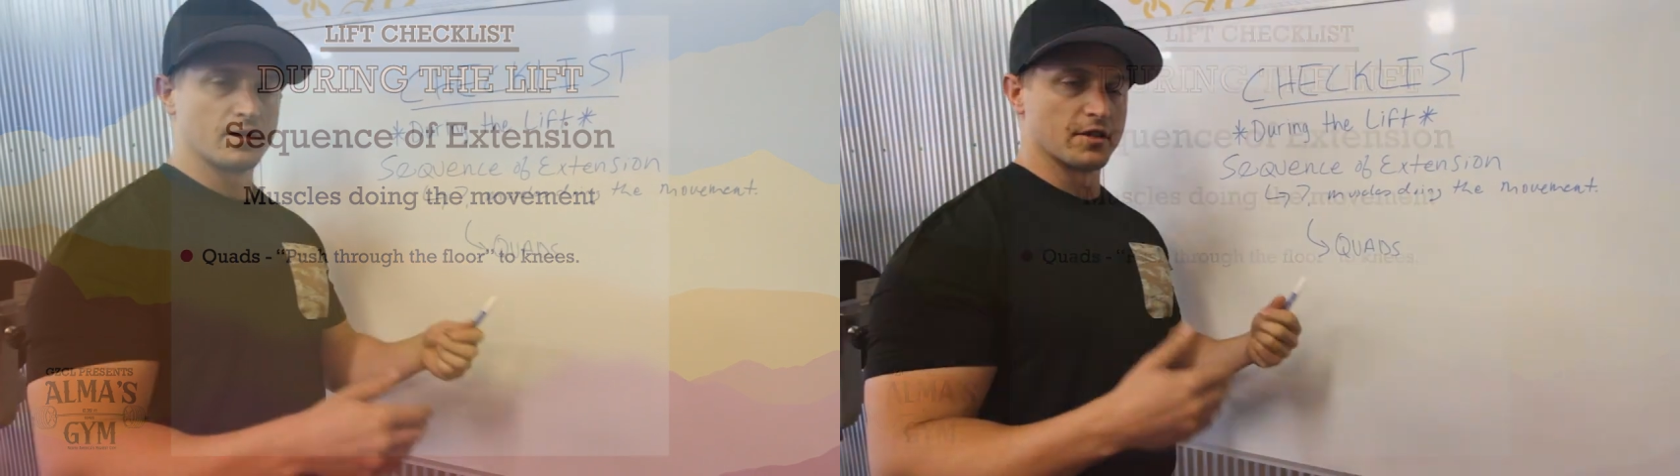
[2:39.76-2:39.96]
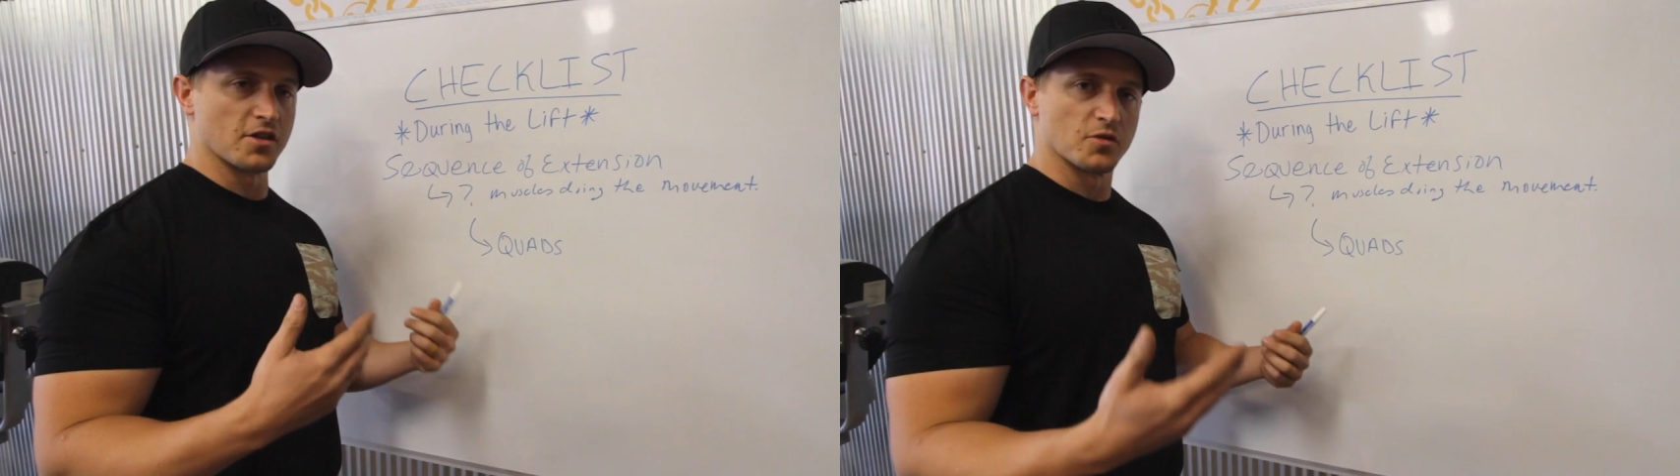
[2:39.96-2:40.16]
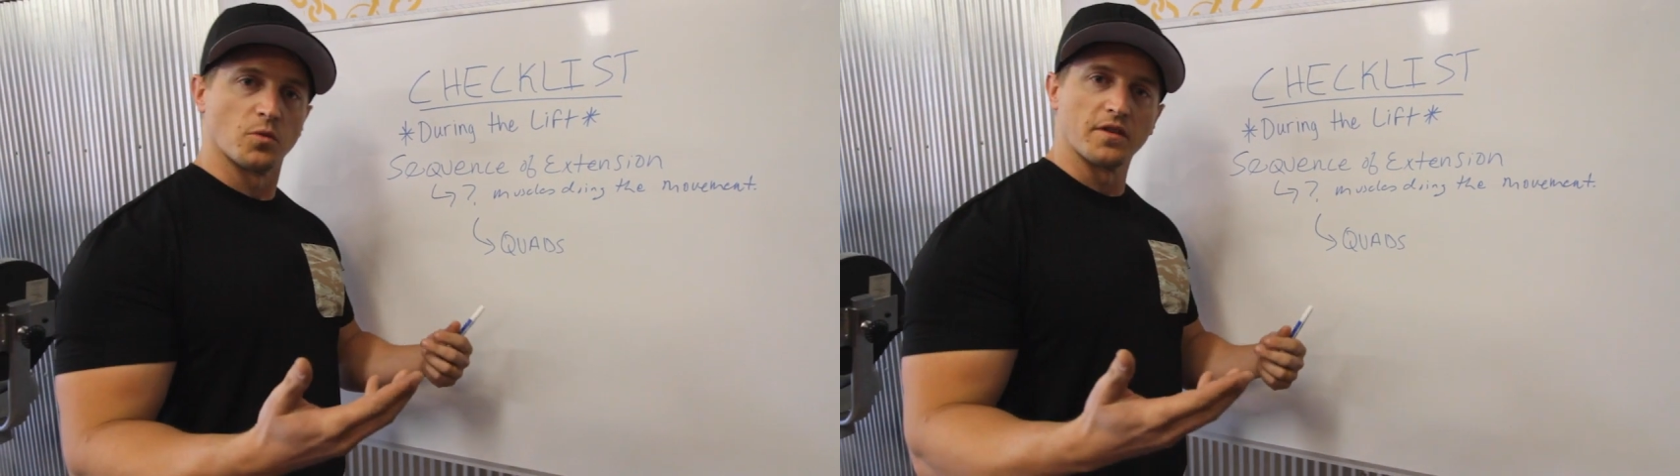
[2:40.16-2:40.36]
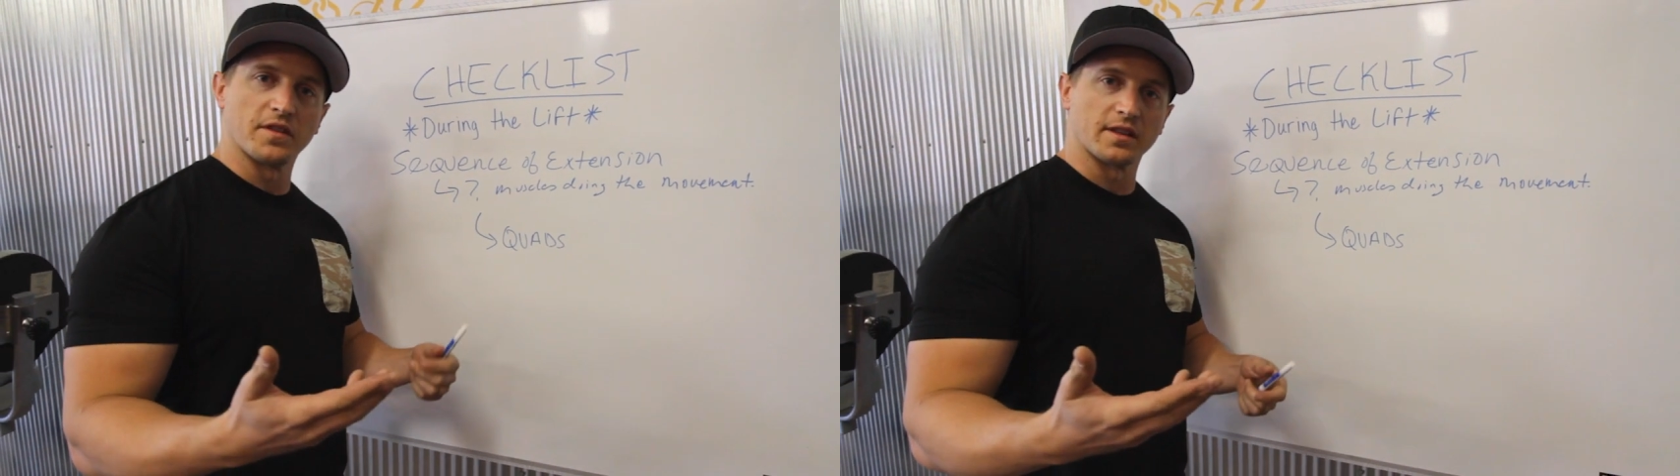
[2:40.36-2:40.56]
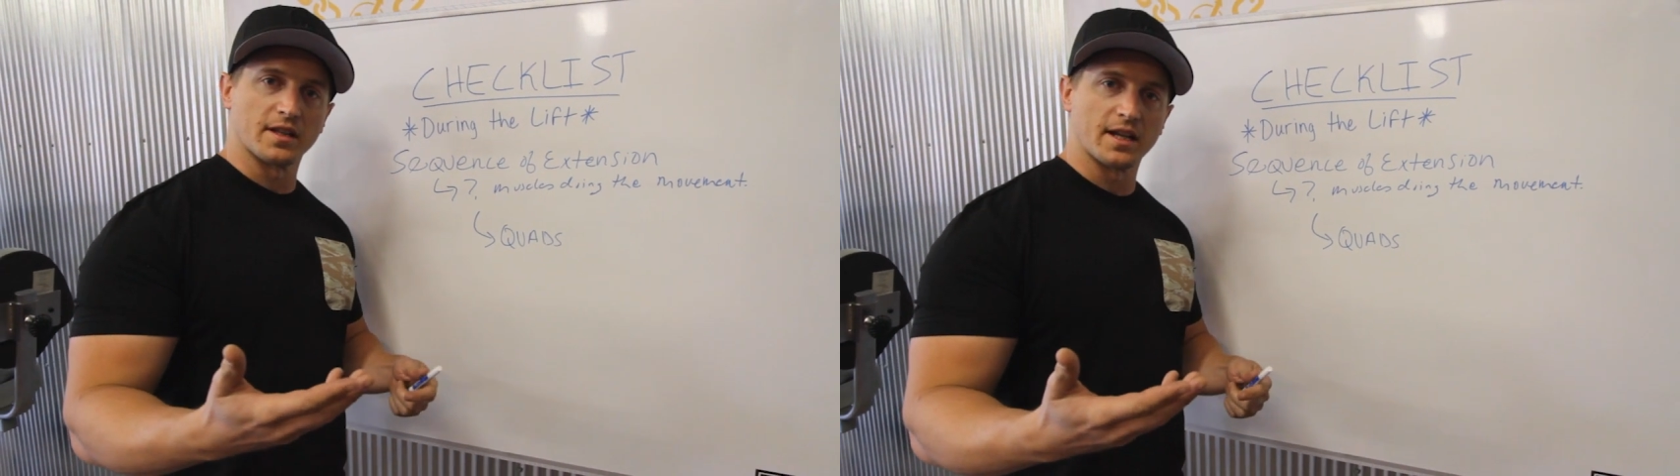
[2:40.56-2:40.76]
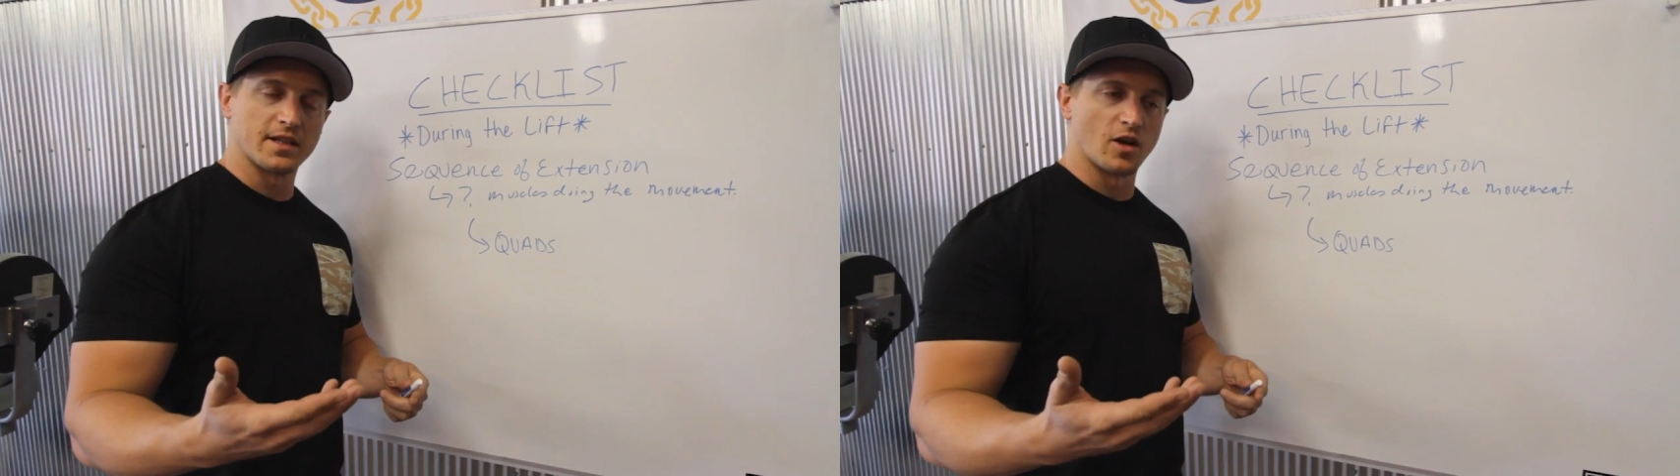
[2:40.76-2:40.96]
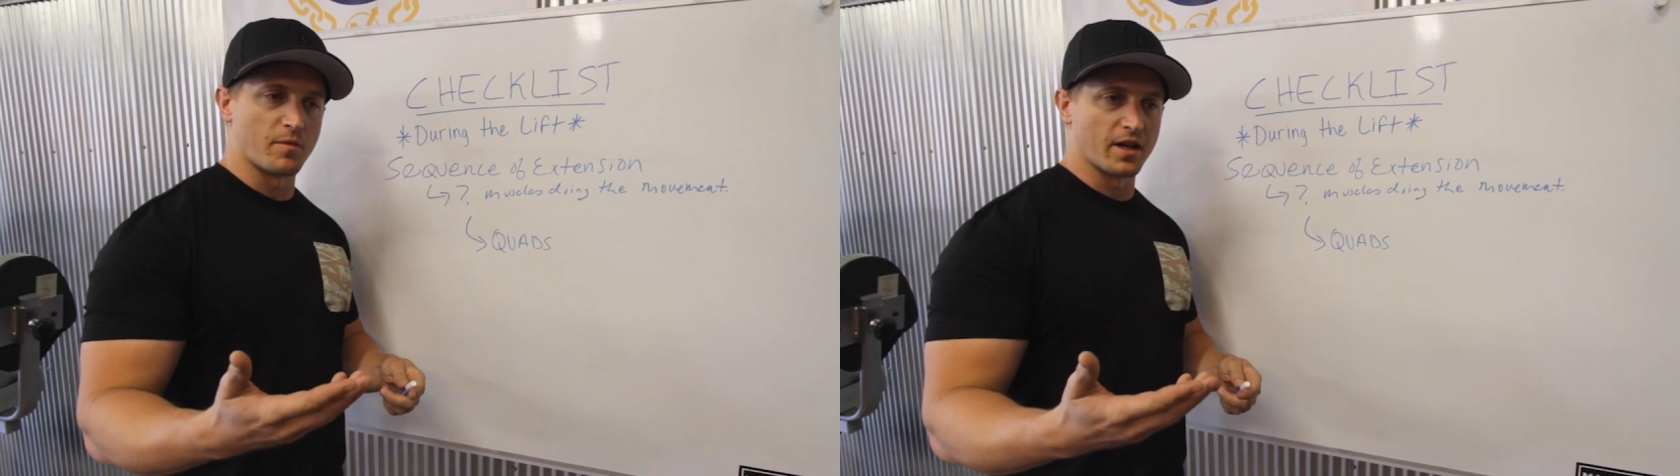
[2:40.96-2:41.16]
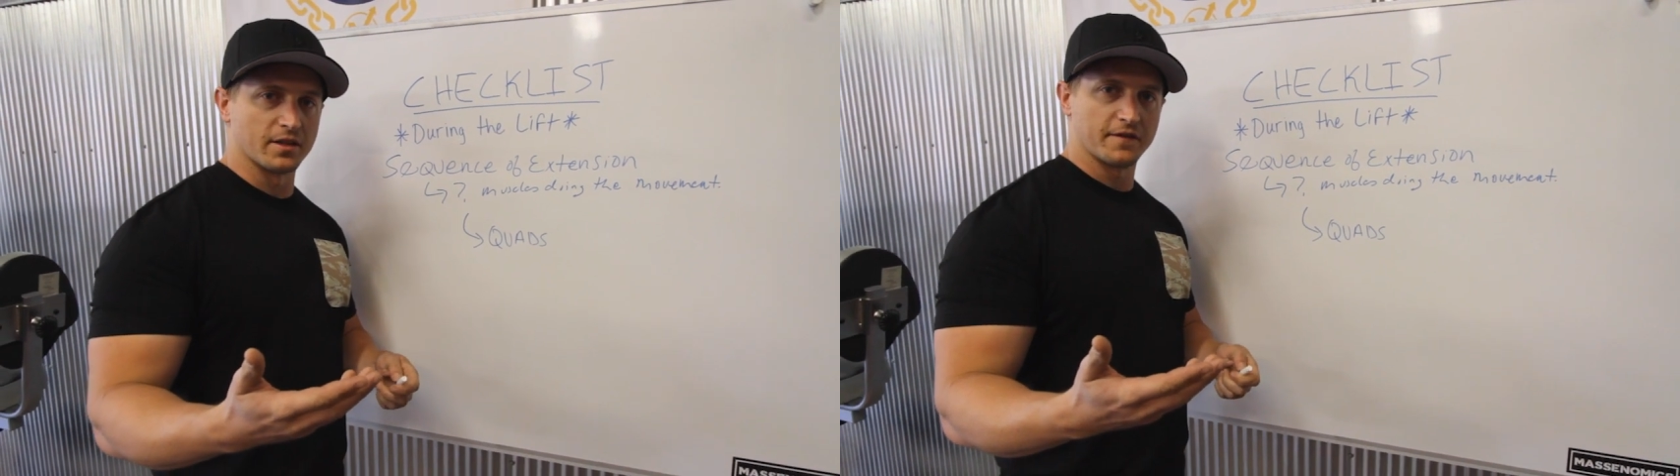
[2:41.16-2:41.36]
This is one thing that I tell
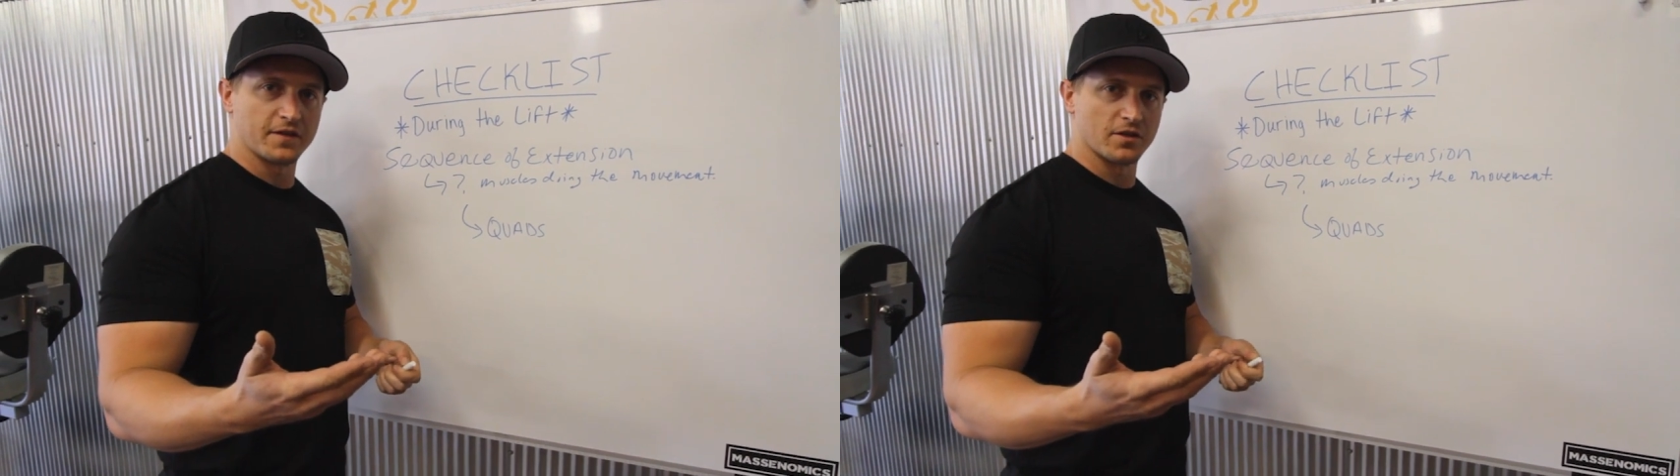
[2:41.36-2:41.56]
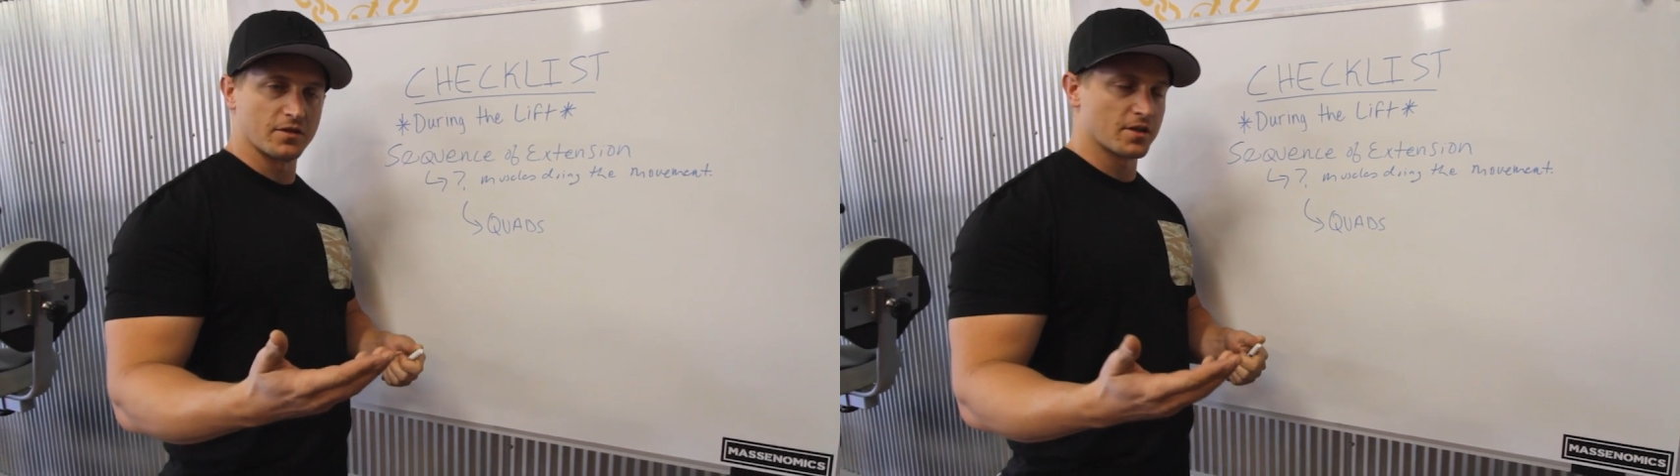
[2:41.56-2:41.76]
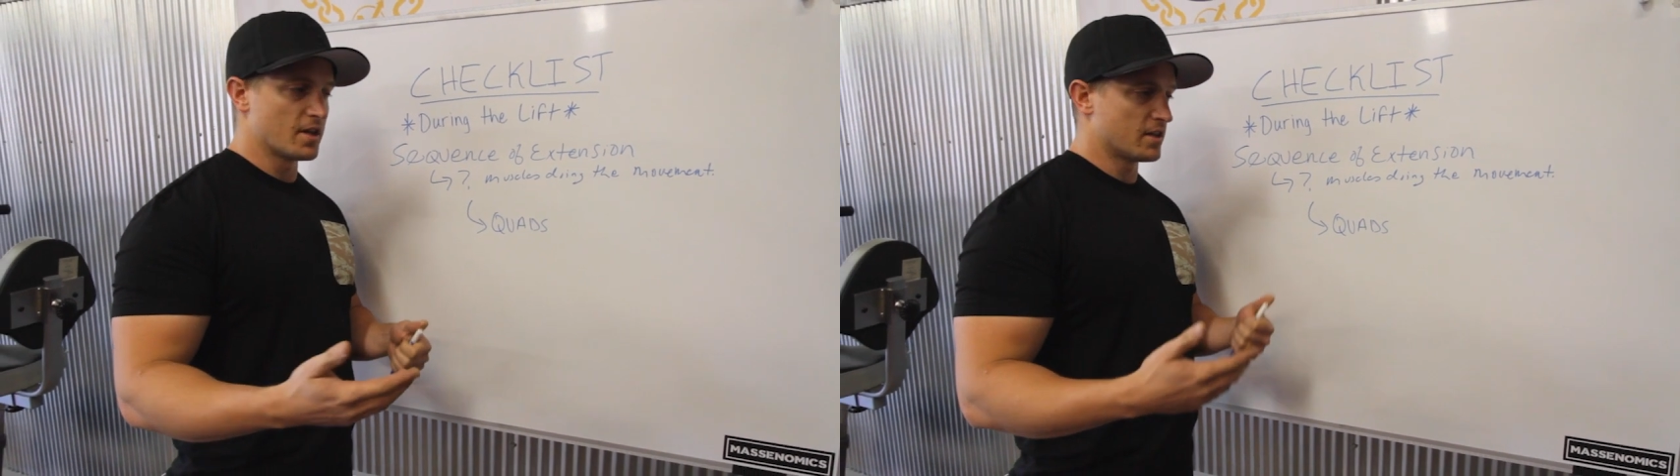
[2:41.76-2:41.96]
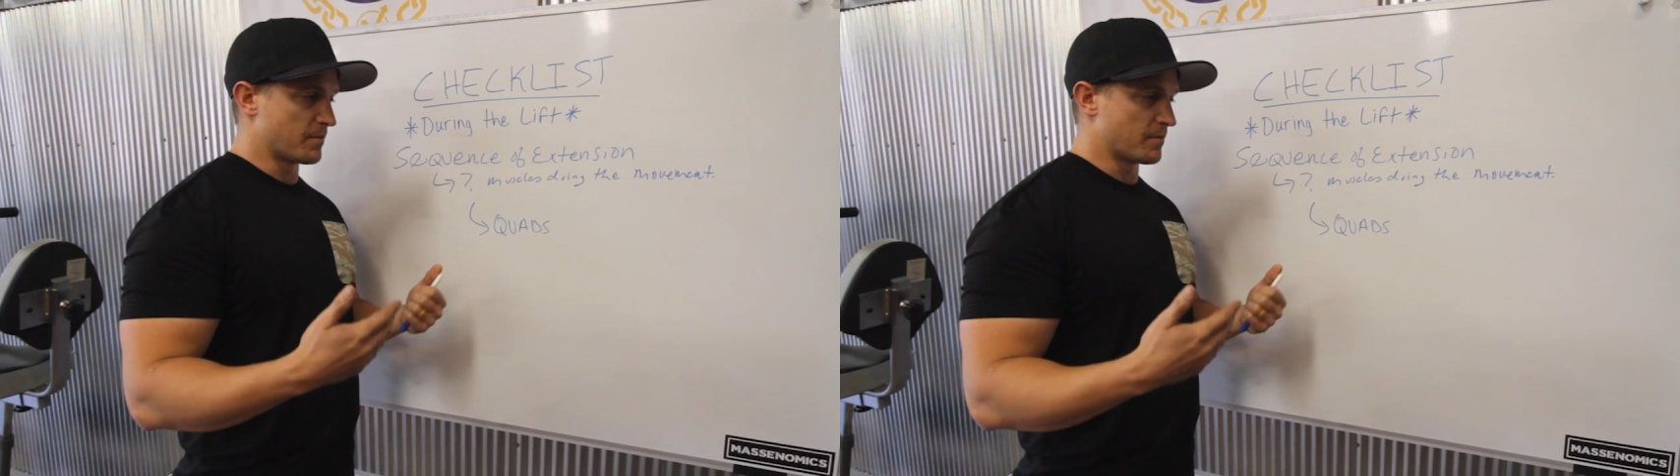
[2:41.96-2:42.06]
my lifters,